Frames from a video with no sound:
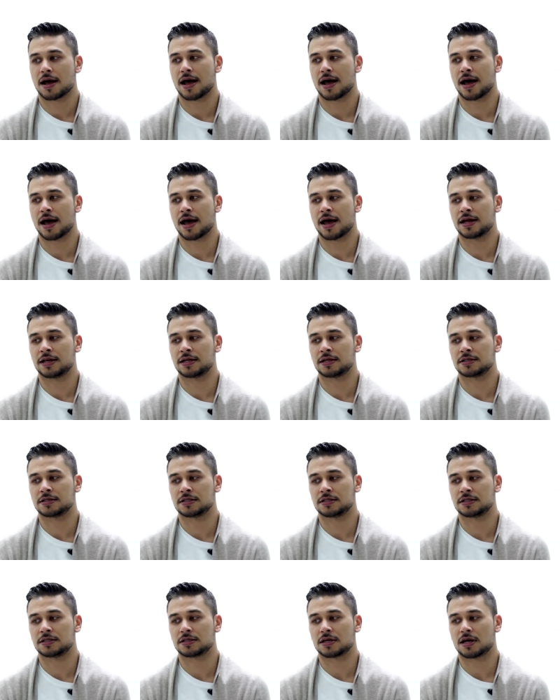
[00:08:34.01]

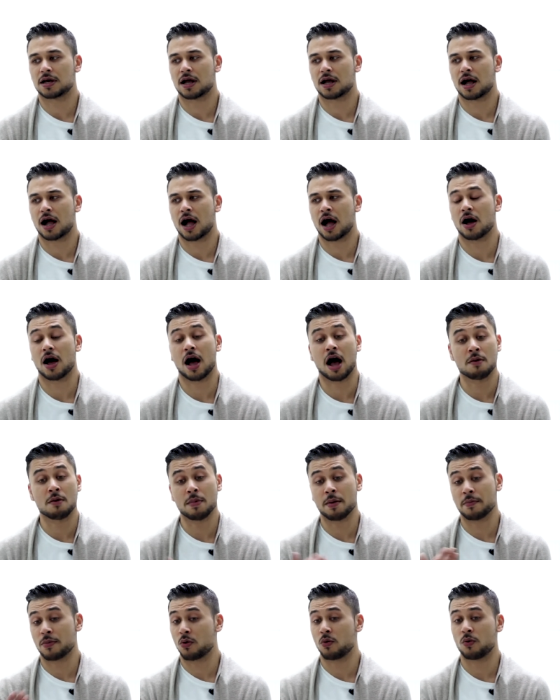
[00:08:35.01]
And I, I
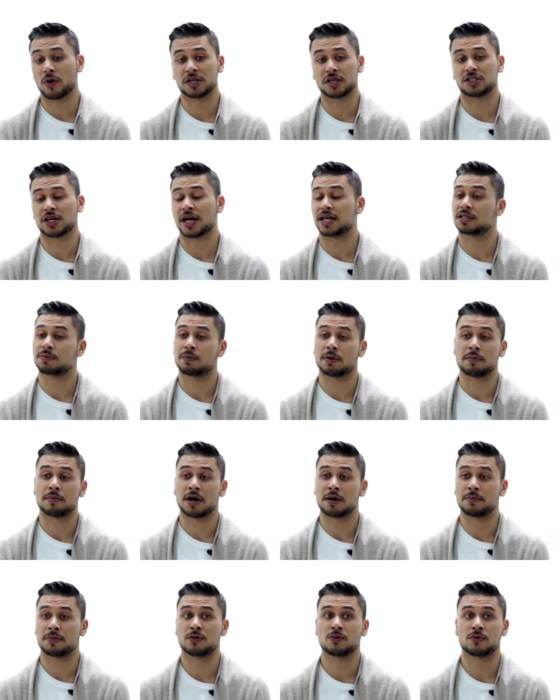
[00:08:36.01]
remember always chatting to my
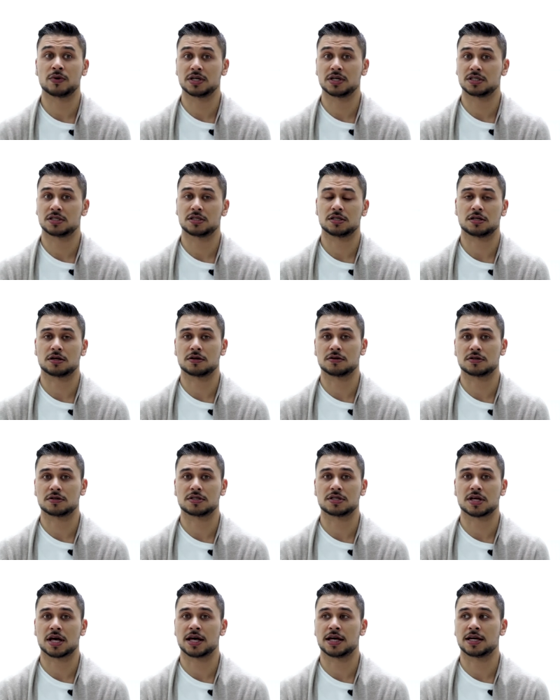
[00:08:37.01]
mum and always, you know,
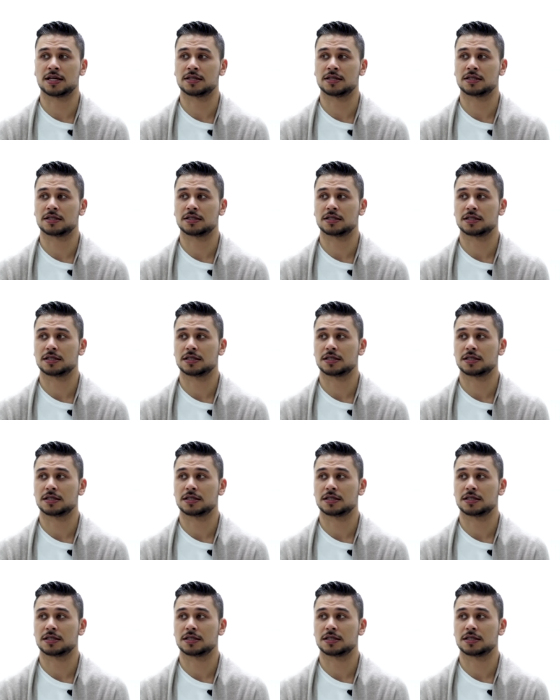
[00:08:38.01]
saying